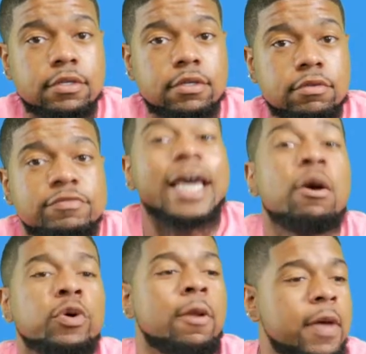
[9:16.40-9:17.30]
That
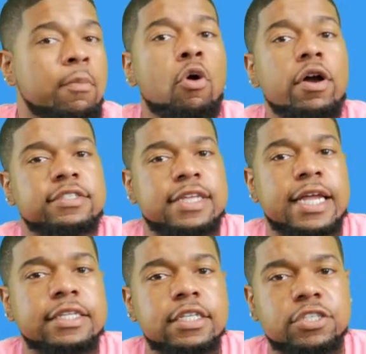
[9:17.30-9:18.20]
would have been more
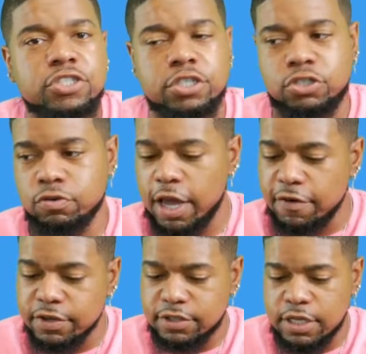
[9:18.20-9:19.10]
exciting than the shit you gave
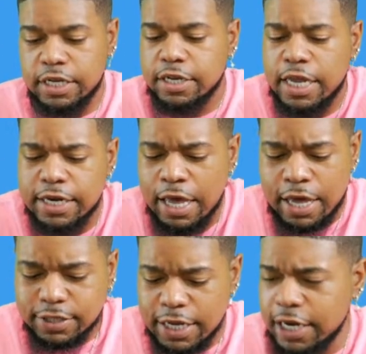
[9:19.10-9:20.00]
us. Then
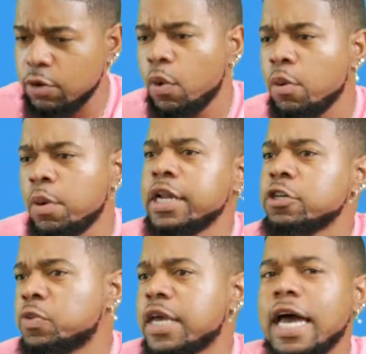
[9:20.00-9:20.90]
what else
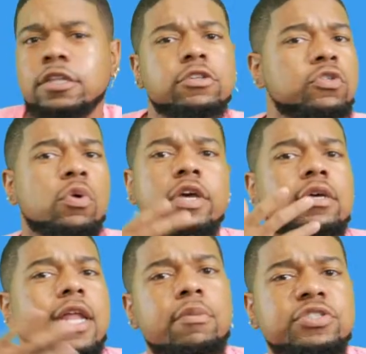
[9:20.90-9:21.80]
we got? LaToya
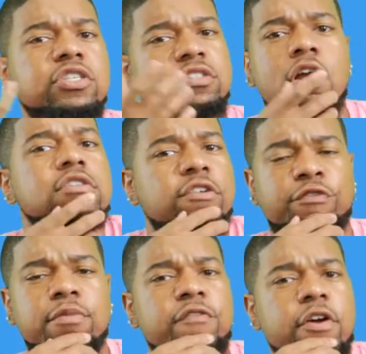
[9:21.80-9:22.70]
that was just thirsty from
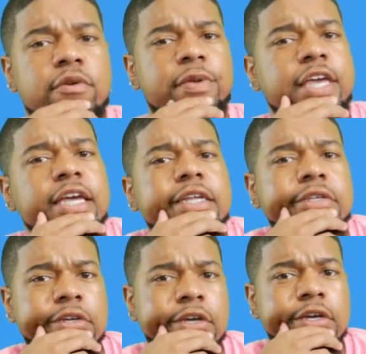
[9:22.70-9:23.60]
the very
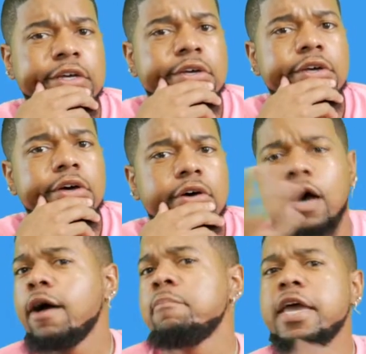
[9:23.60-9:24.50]
beginning.
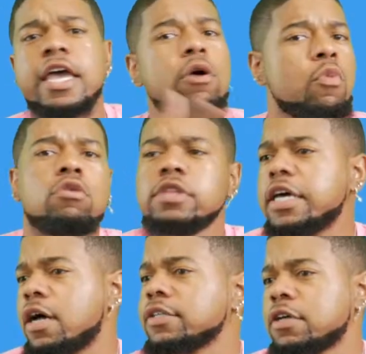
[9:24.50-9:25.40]
Her man won't let
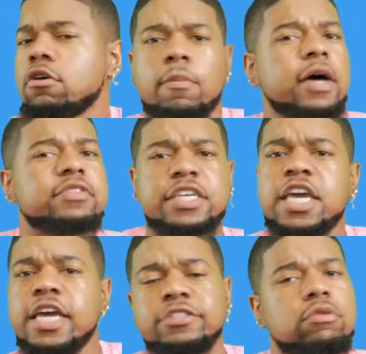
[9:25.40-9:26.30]
her talk about the
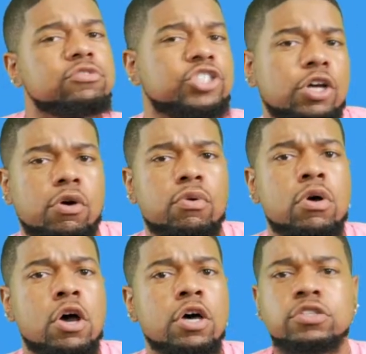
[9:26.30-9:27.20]
kids on the show,
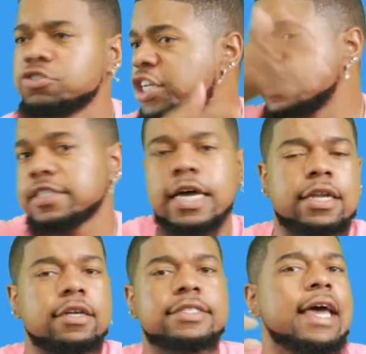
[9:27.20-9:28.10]
so she just got
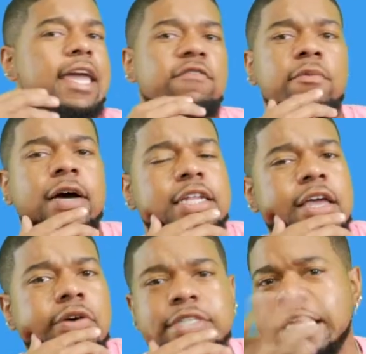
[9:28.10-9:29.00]
to attack everybody
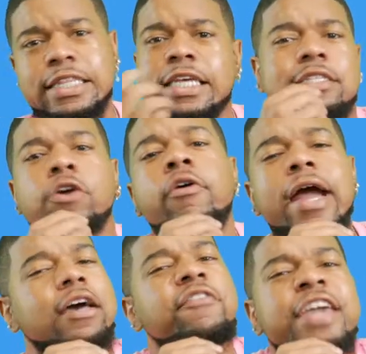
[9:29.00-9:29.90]
else and lick the crack
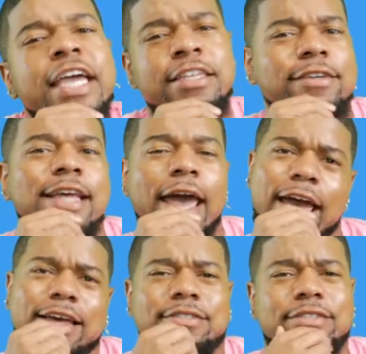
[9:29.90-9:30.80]
of Kenya's
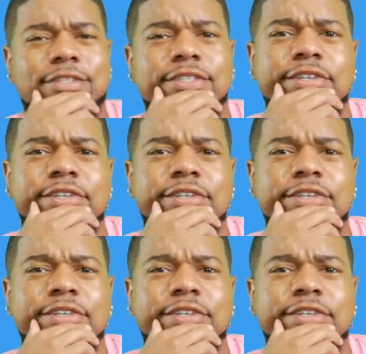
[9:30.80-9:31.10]
ass.